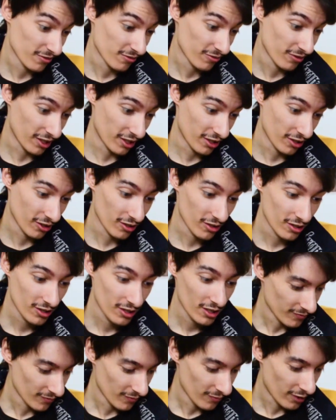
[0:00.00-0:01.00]
figure.
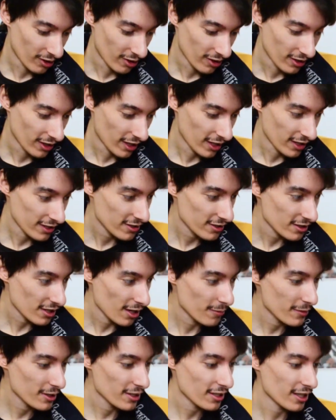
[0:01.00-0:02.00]
Very nice.
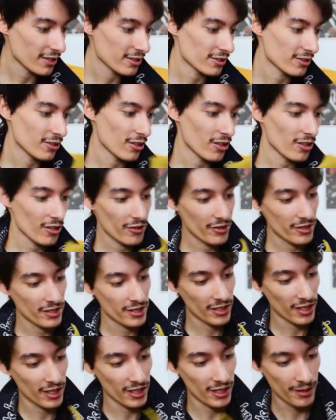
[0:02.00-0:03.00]
I mean, I saw
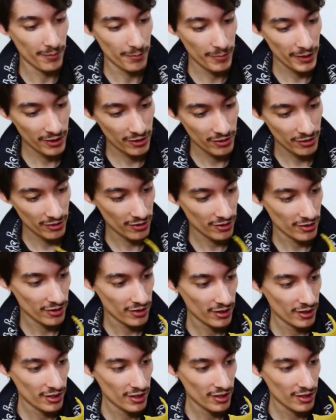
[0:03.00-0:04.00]
the
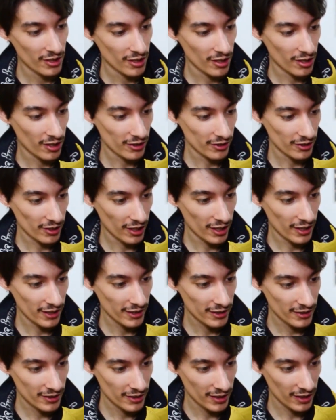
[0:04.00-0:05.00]
pictures
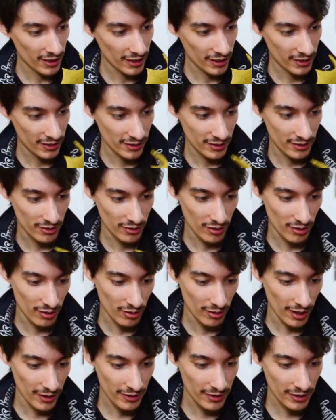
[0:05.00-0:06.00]
online, and
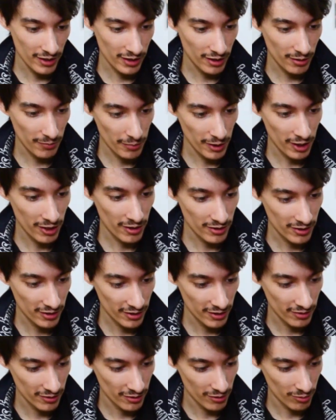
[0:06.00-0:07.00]
so I think in
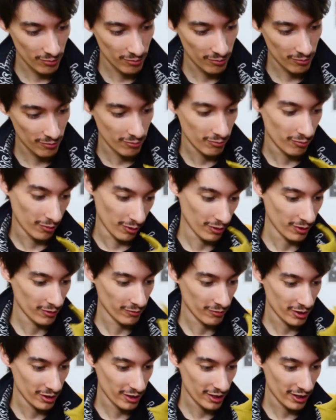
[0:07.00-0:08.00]
comparison to
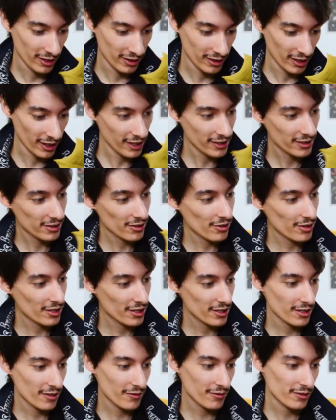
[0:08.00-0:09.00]
when you get it online, I still
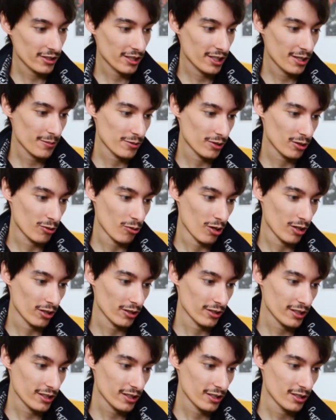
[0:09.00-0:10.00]
think you definitely keep the
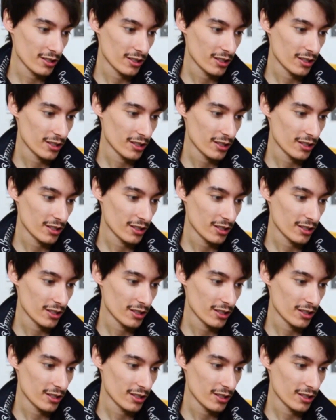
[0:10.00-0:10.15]
quality,